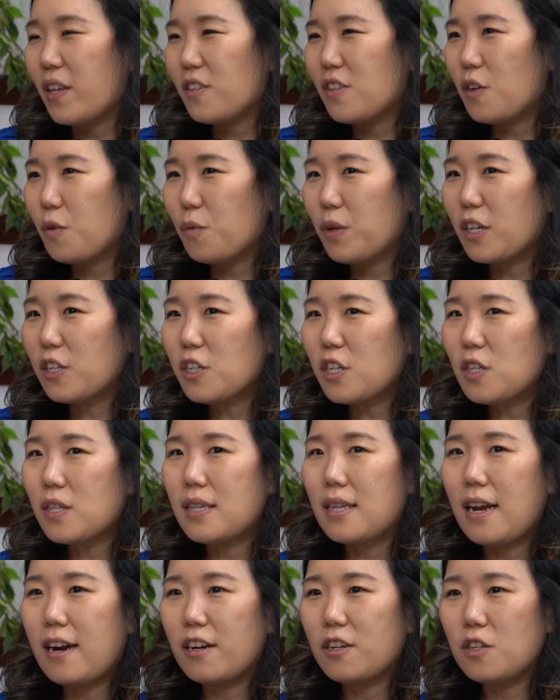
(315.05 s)
And so we're
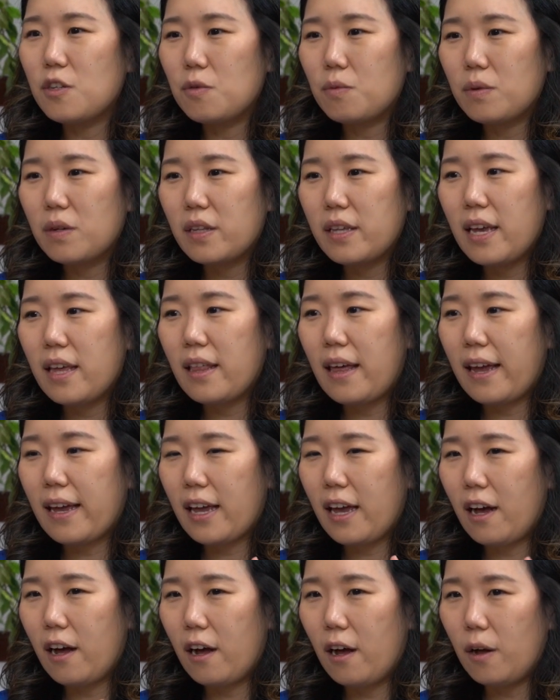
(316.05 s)
just there to really like
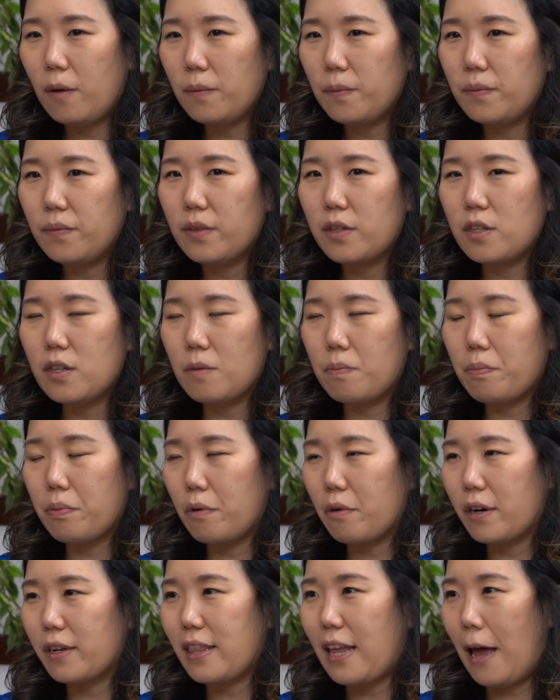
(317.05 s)
help
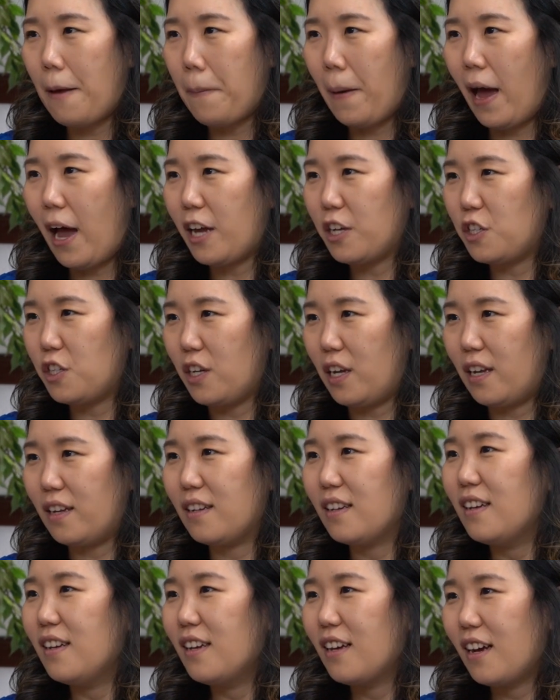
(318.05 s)
support that passion
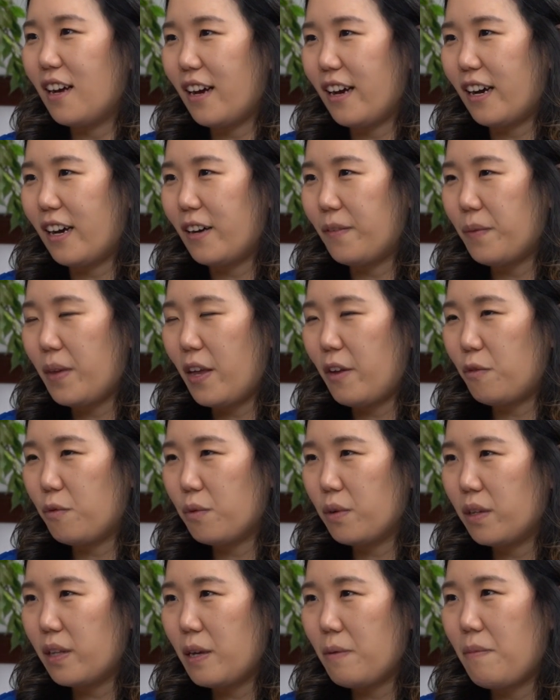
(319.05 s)
and
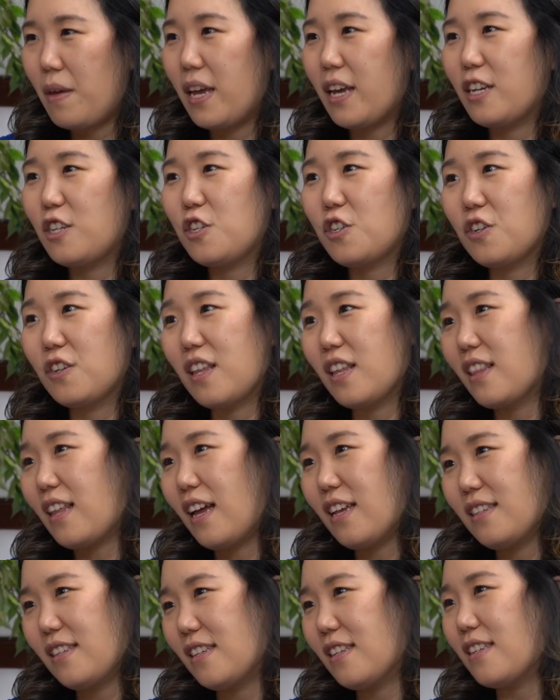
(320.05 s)
really make sure that
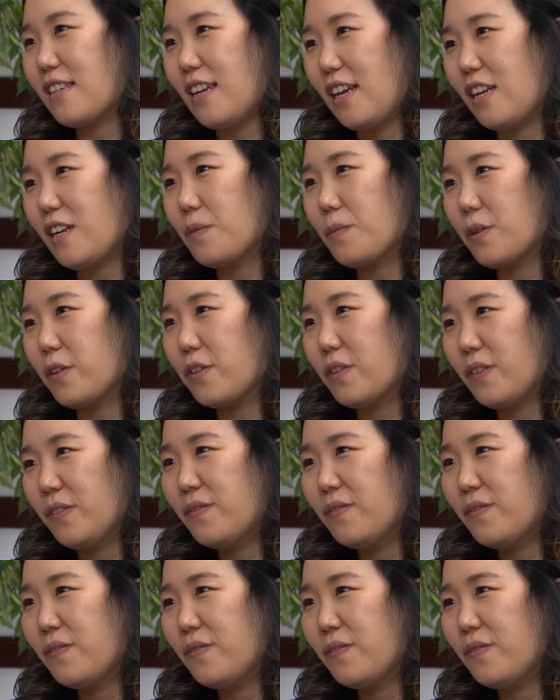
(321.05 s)
that's sustainable.